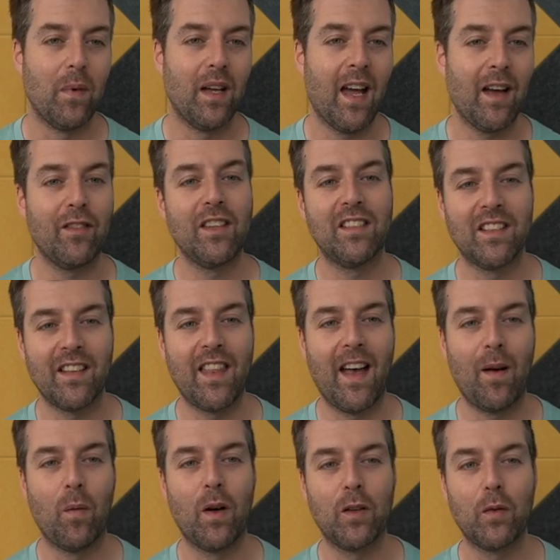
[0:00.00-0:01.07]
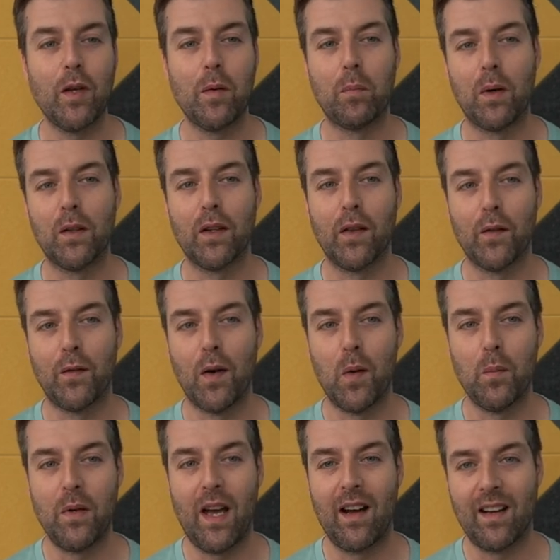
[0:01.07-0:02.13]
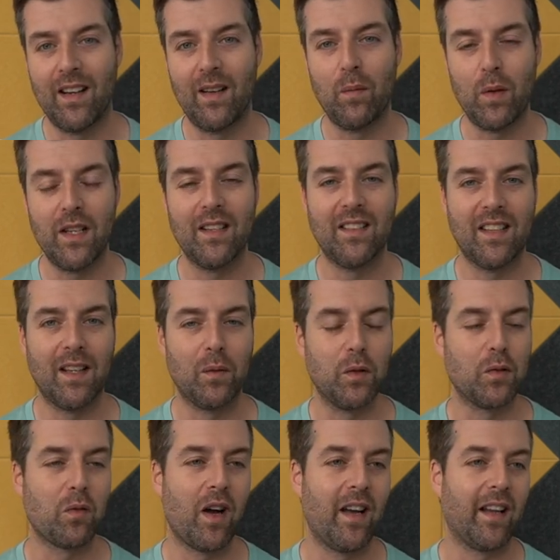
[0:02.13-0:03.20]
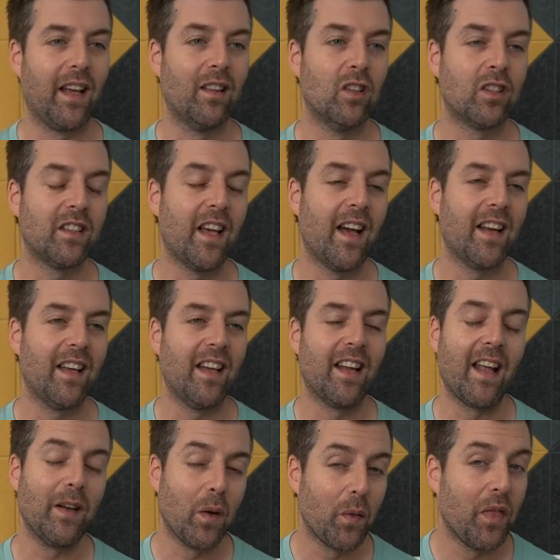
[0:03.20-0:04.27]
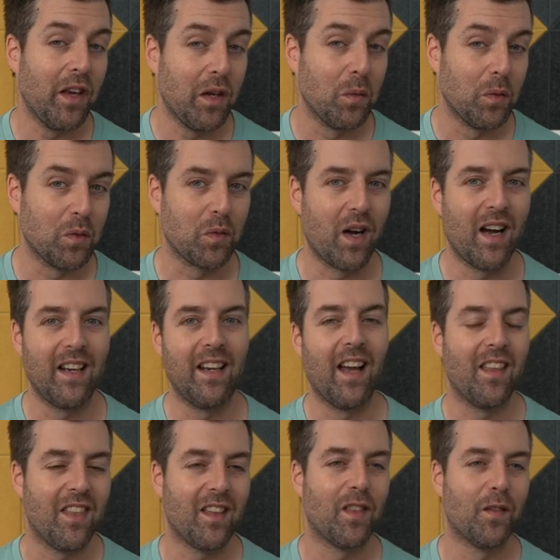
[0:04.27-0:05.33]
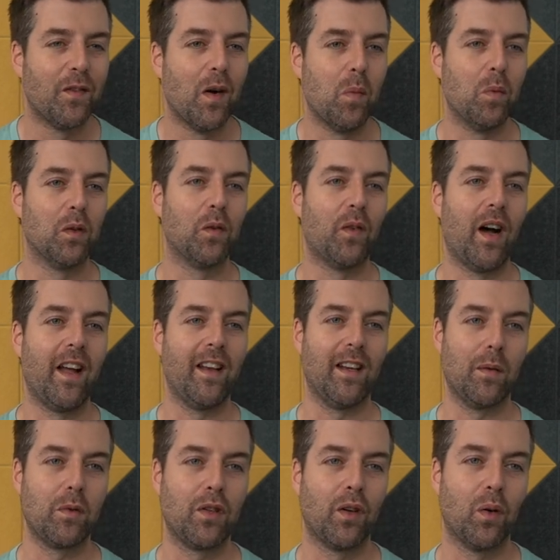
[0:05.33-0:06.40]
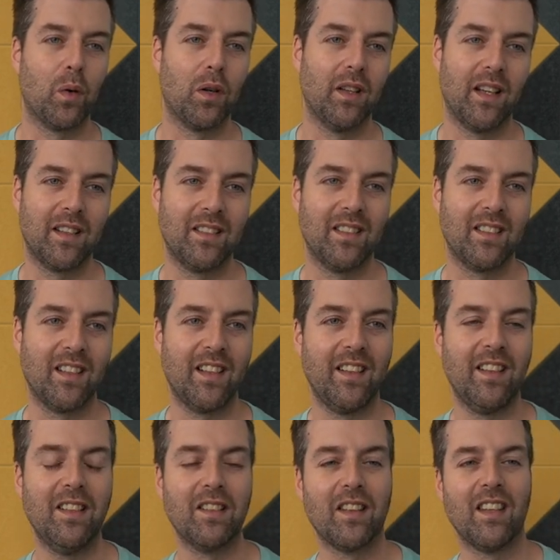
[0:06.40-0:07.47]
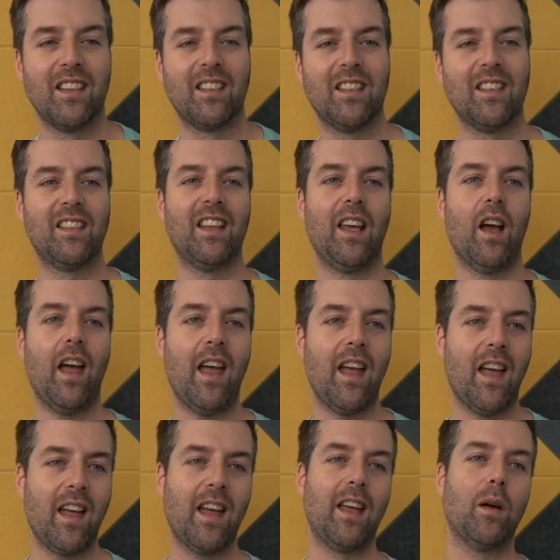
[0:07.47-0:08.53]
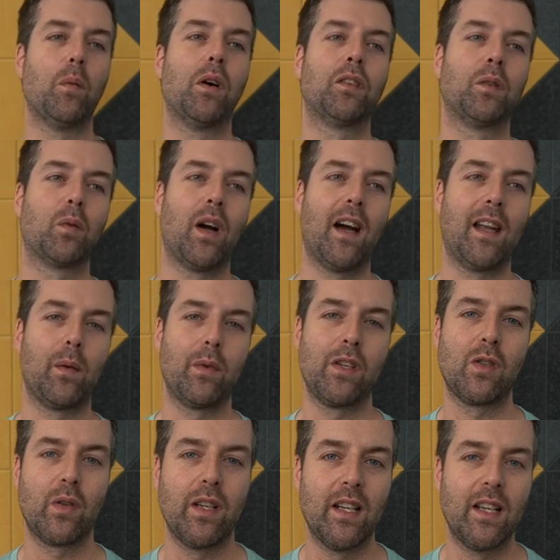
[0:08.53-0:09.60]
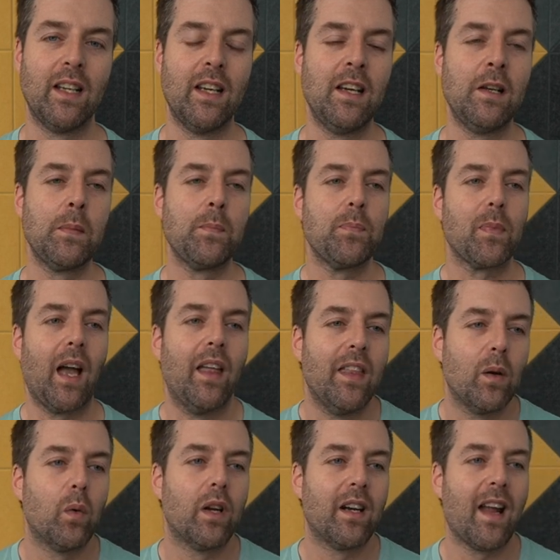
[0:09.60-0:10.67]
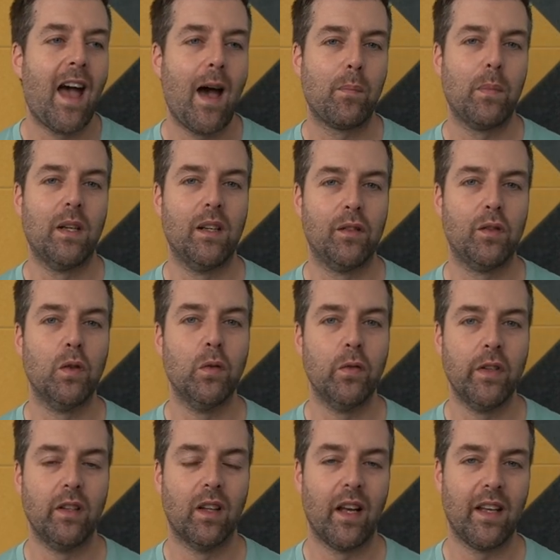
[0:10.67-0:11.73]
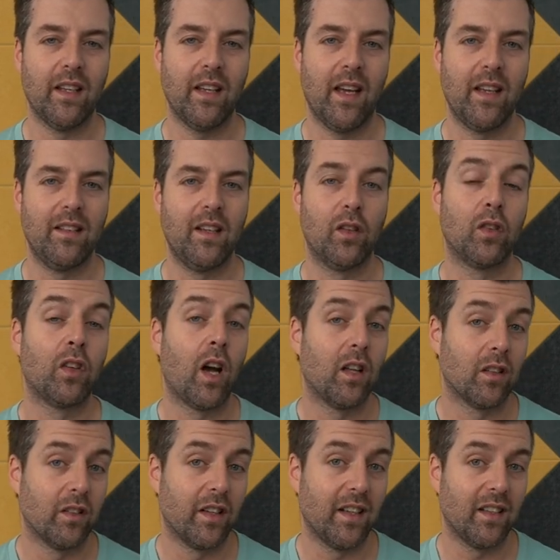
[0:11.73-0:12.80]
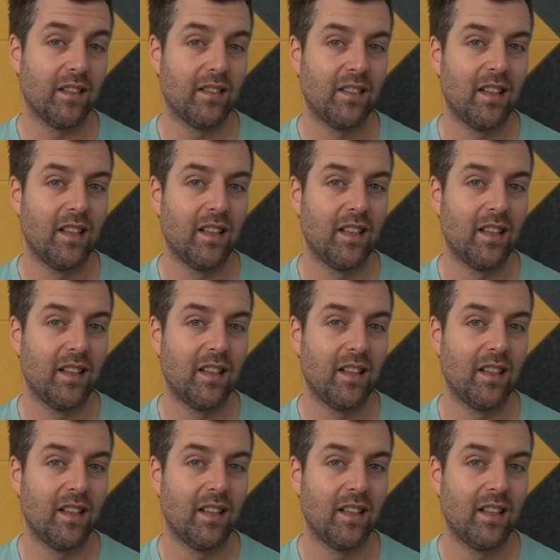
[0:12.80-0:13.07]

Having said that, once we had pulled all the foam down and we had said it was rotting, I looked at it and I don't think it was rotting. I think the foam was fine, and I'm sure Auralex is going to hear this and say, hey, it wasn't rotting, we treat it. I think what had happened is UV light had discolored it.